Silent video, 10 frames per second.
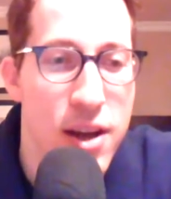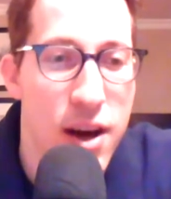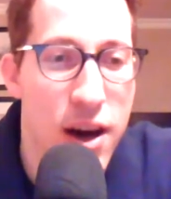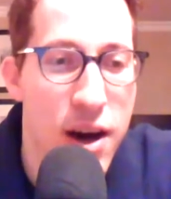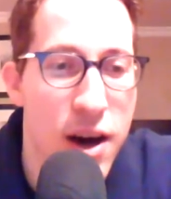
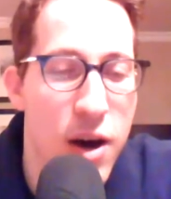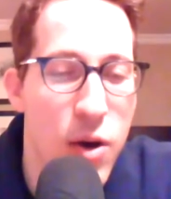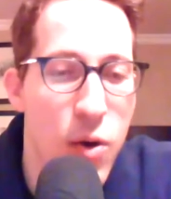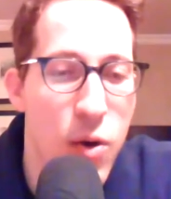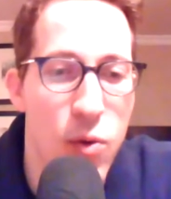
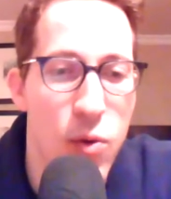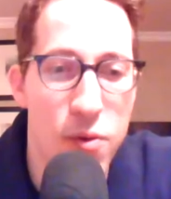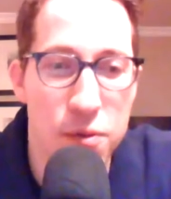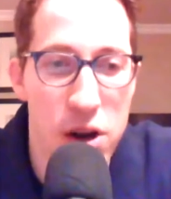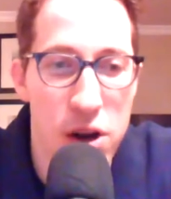
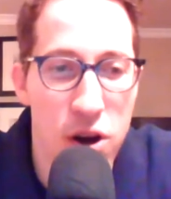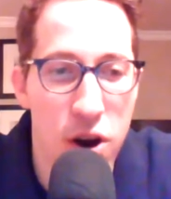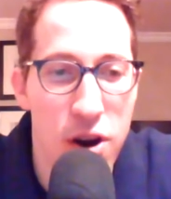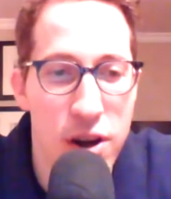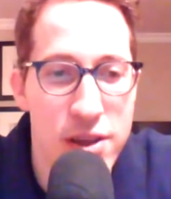Fun
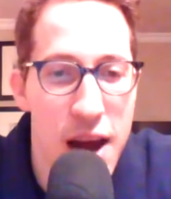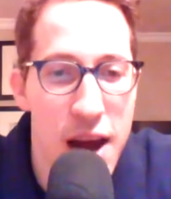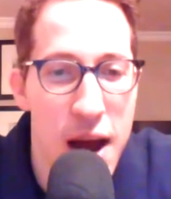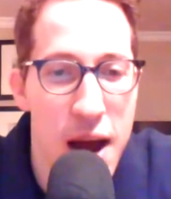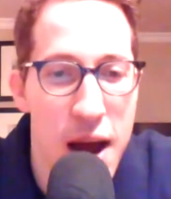card on tap.